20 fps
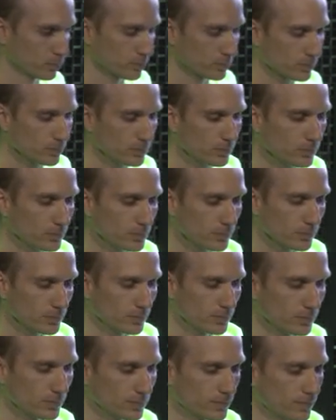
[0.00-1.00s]

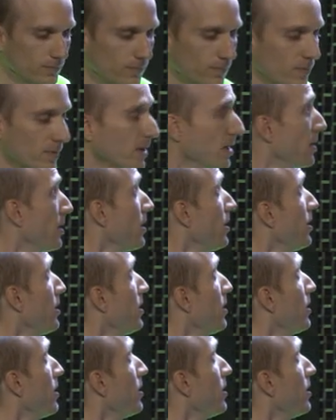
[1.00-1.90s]
[no speech]